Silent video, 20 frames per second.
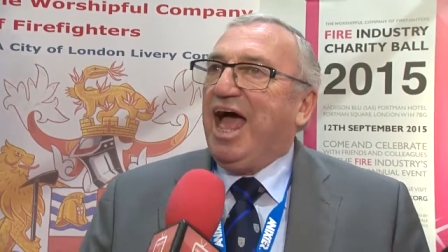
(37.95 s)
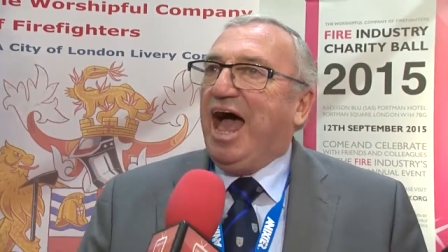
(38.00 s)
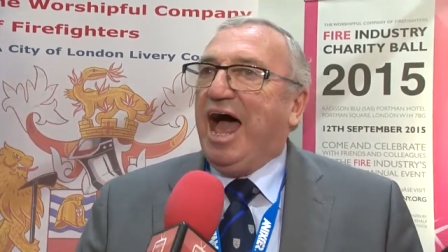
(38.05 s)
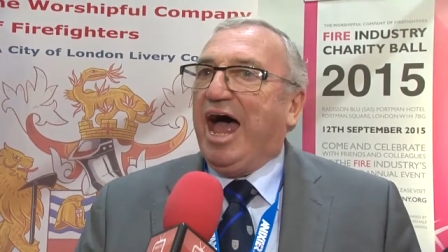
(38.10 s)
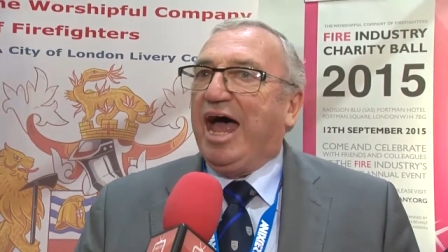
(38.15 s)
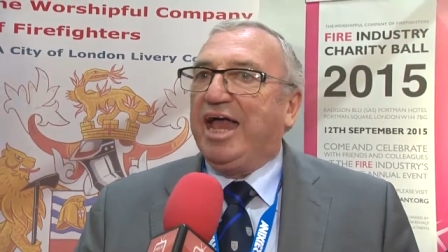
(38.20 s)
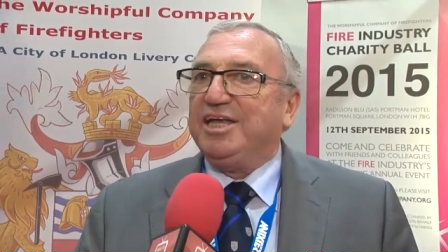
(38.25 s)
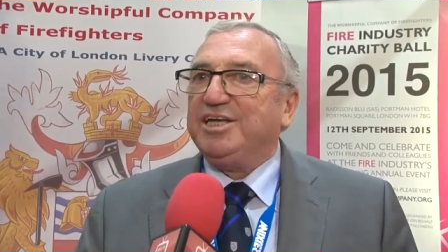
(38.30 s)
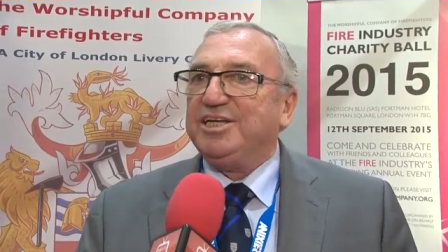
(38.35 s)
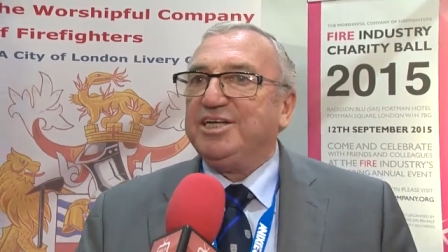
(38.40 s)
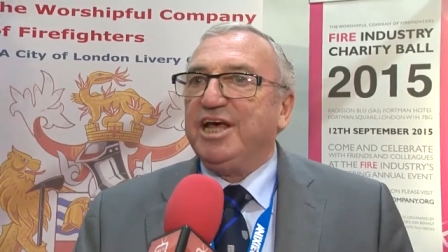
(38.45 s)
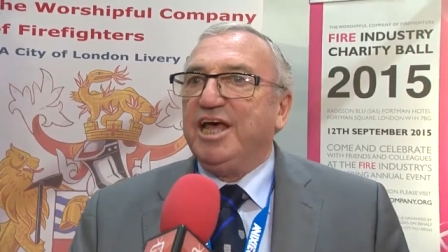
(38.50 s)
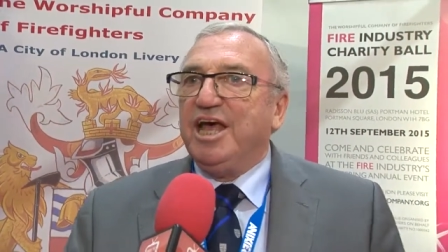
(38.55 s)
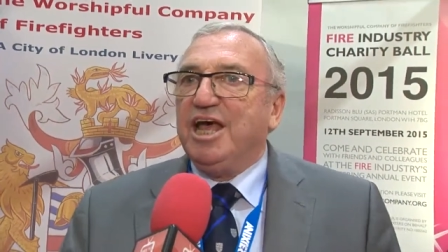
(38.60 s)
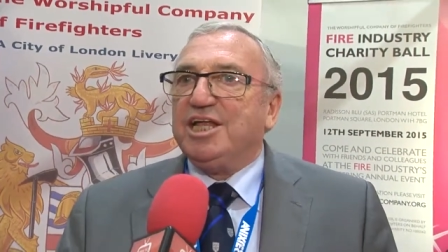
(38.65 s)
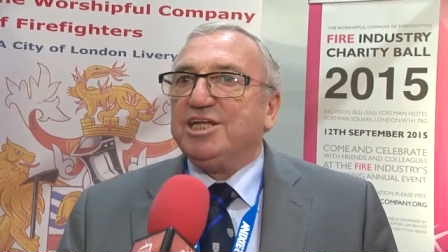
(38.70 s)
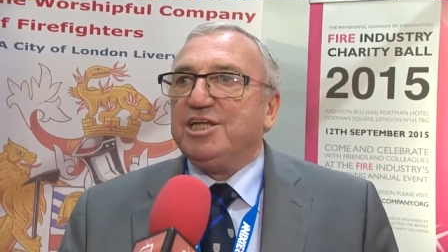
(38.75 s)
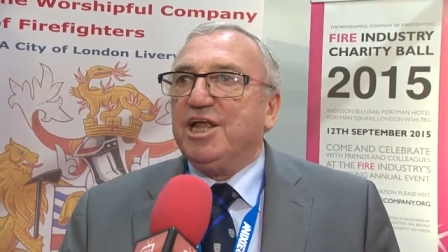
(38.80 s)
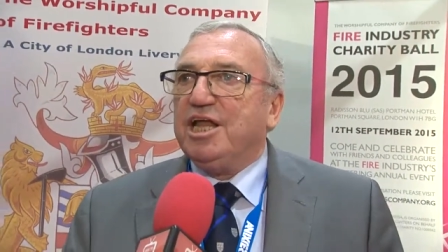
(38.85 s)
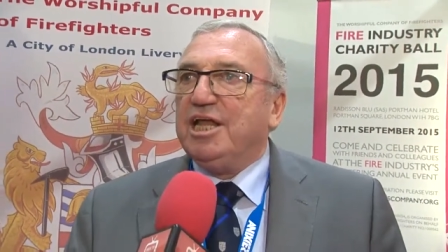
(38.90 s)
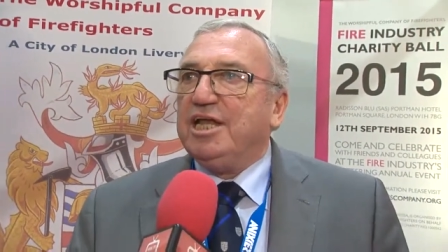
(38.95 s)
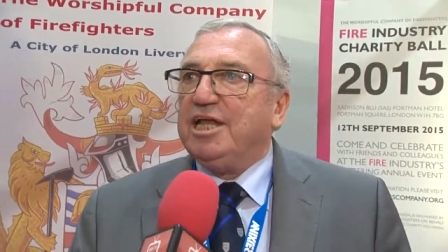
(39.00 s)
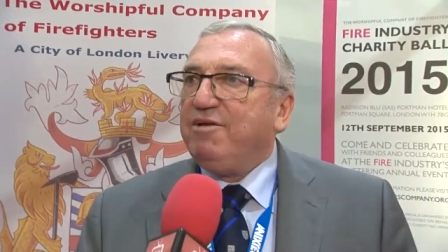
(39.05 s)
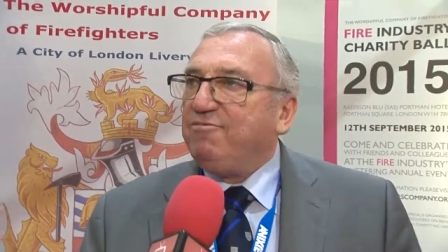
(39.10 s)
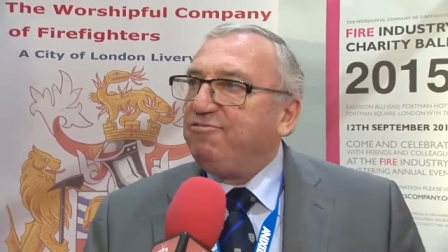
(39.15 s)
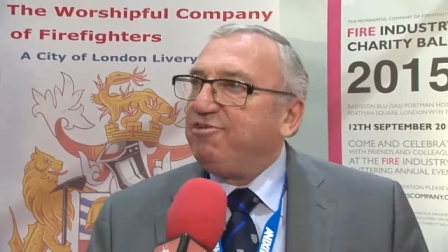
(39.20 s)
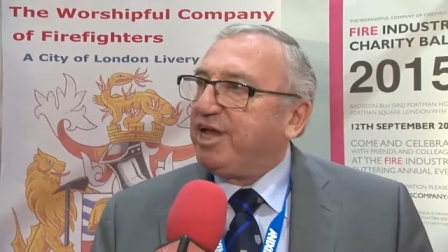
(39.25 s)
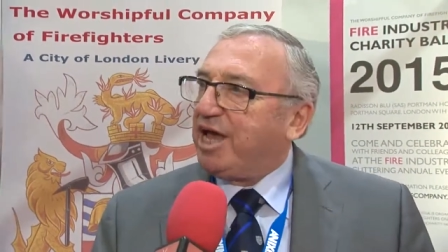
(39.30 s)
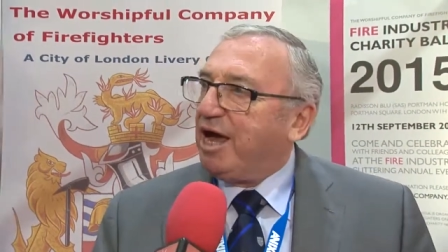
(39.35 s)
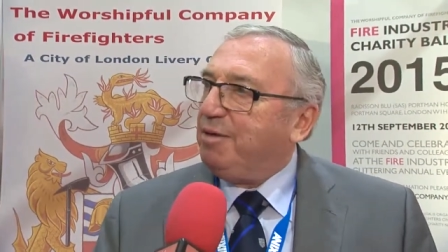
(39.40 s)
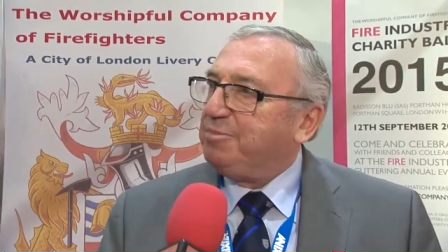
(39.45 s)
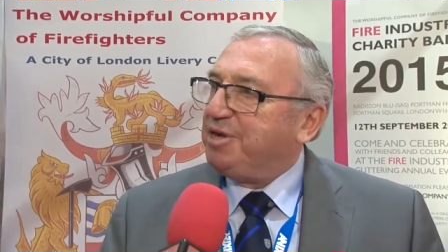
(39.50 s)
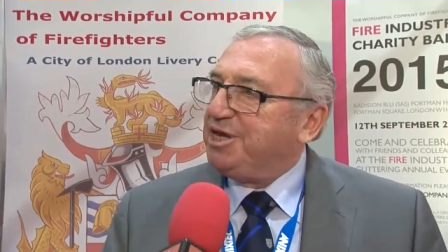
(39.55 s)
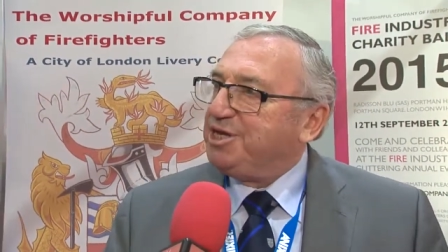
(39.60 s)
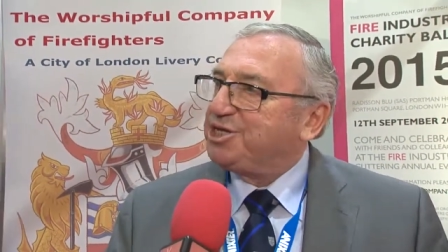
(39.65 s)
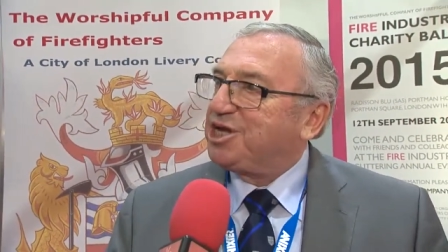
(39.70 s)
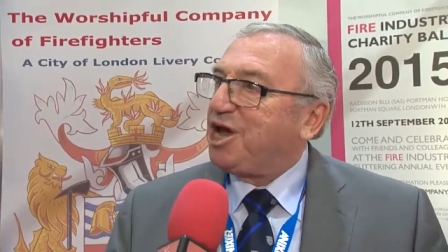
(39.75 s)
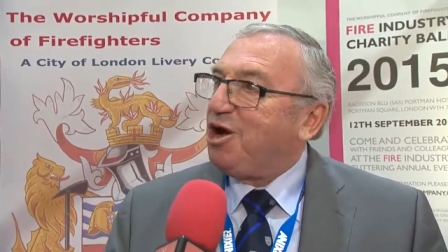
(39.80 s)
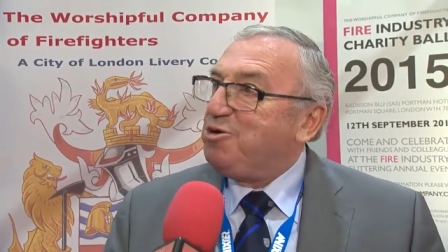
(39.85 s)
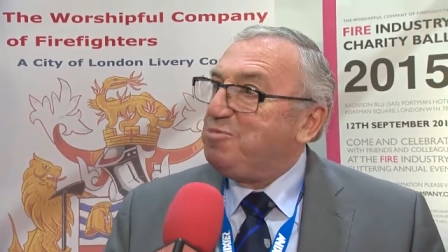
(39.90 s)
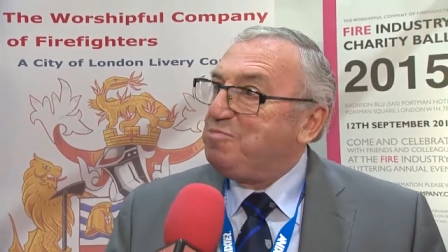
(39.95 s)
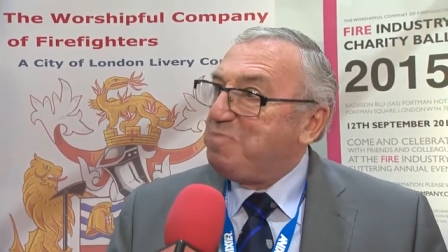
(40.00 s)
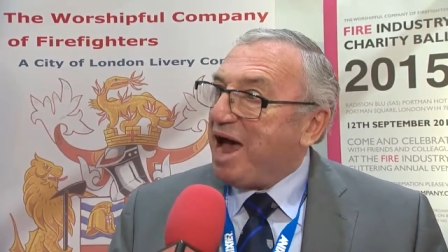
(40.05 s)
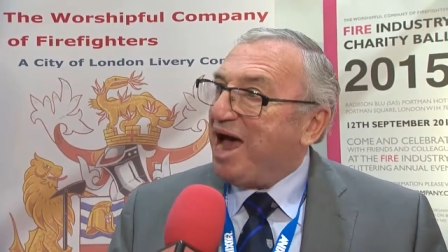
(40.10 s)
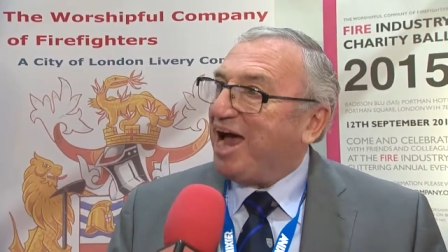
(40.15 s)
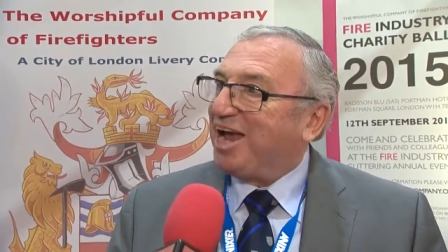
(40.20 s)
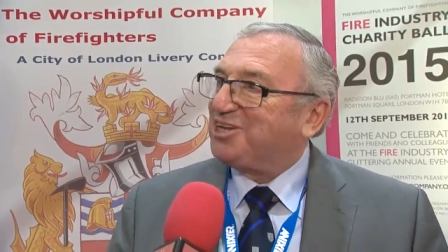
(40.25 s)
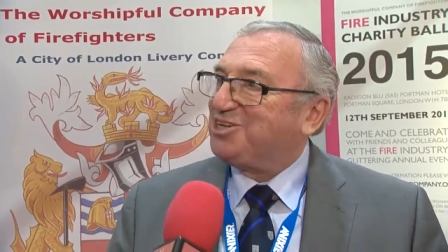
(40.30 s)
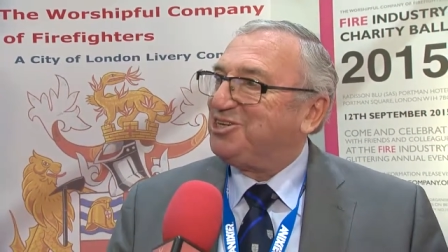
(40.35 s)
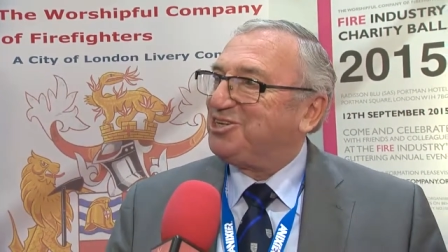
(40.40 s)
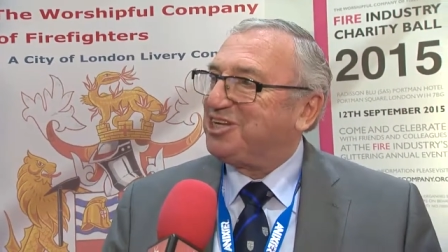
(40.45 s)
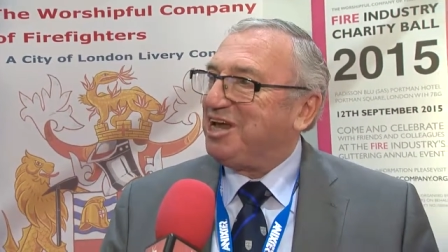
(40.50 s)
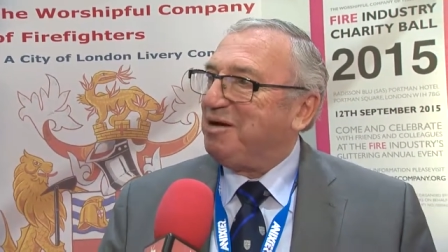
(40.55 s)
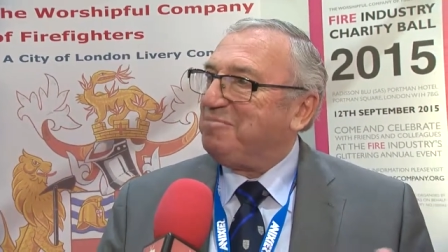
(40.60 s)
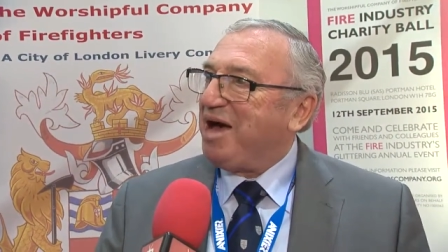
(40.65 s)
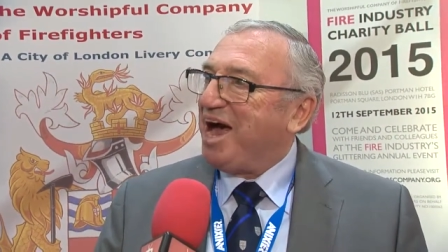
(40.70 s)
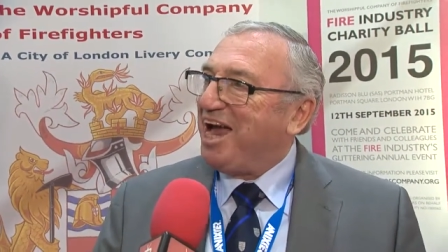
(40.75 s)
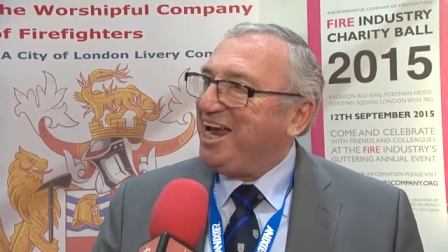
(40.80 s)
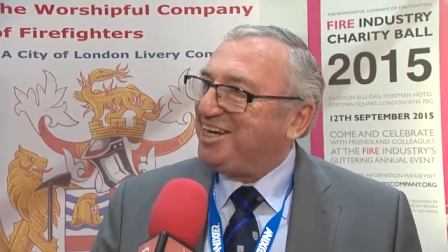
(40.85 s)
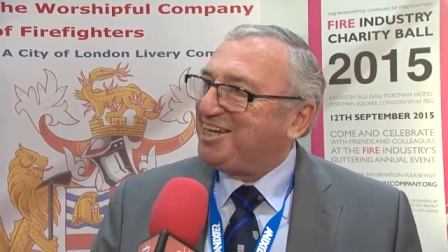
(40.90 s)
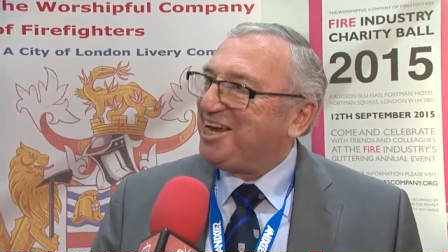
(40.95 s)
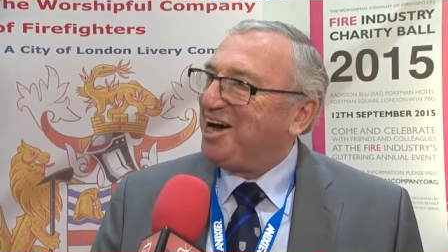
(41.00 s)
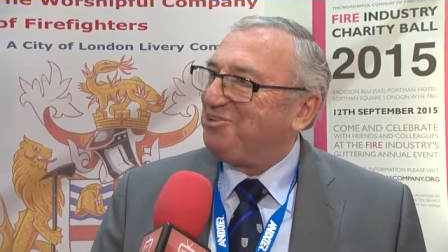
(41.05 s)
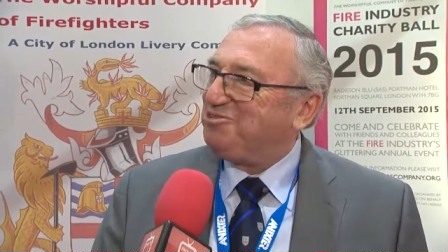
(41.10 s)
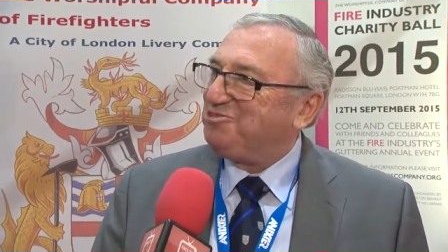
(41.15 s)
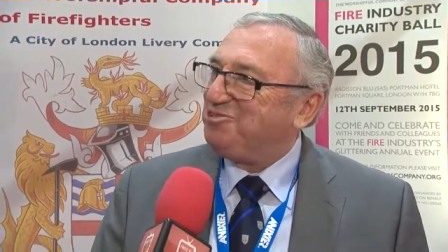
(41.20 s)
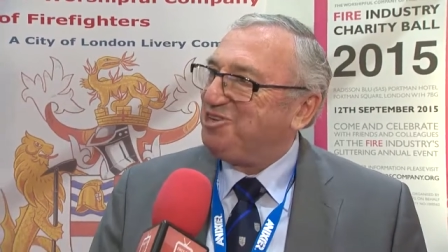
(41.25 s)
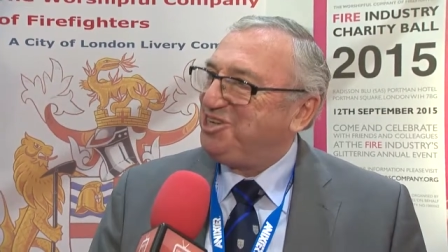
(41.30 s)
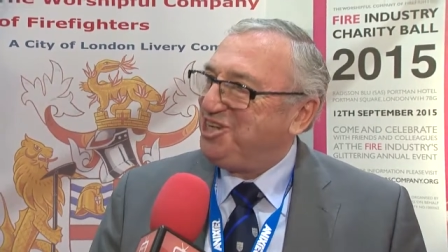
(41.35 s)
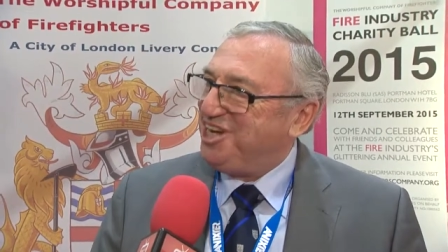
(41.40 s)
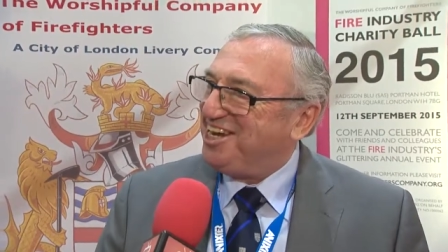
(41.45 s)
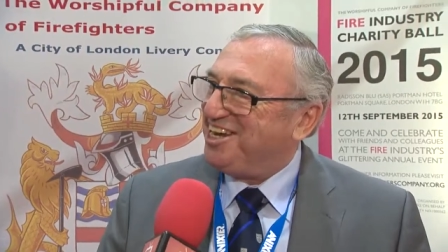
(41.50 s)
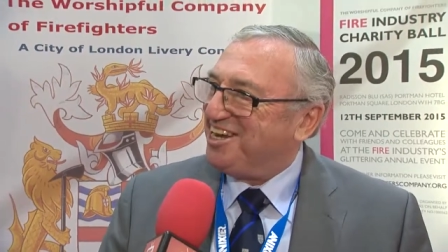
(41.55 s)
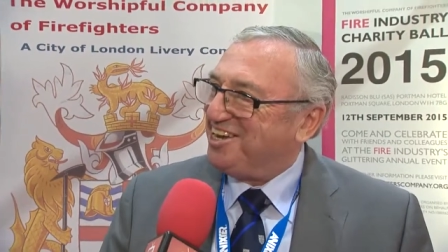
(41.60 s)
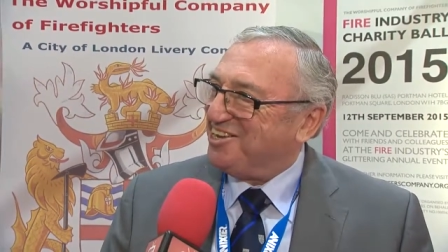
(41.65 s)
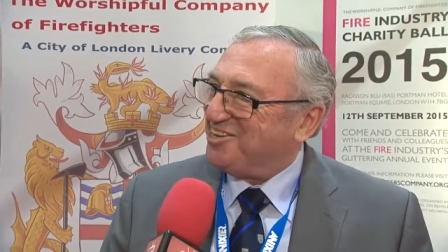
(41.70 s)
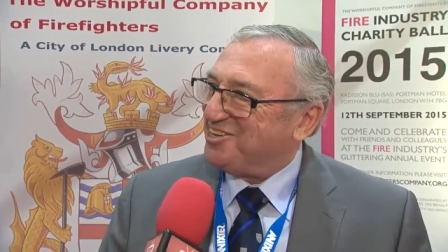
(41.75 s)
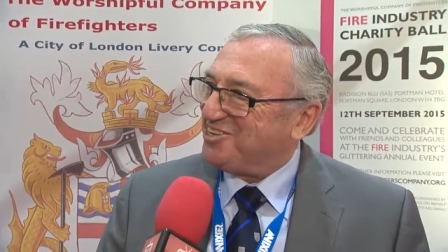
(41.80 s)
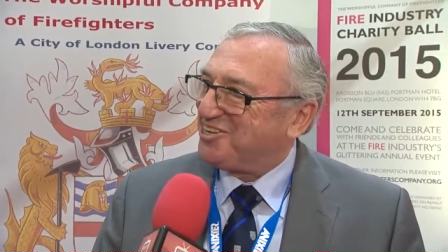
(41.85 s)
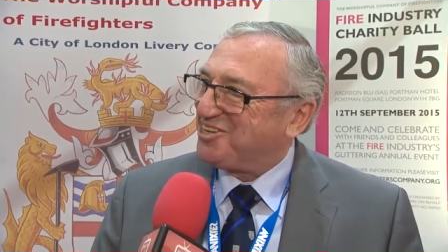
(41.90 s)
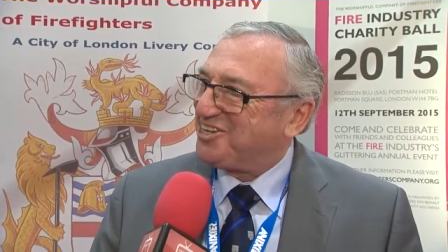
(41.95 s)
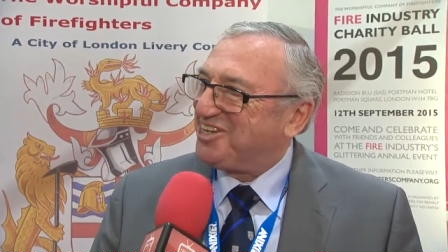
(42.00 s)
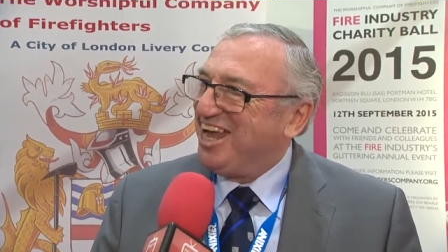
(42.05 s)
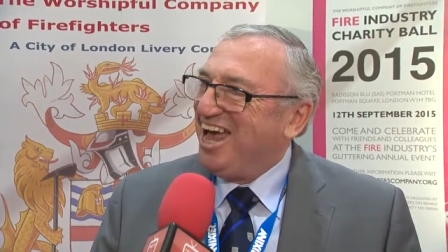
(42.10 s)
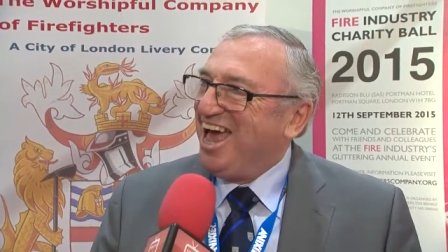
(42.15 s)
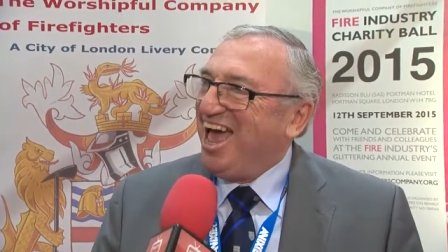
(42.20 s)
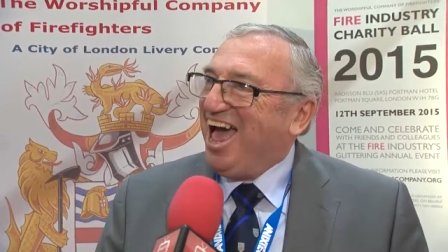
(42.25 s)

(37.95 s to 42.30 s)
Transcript: and livery companies go back to some 800 years.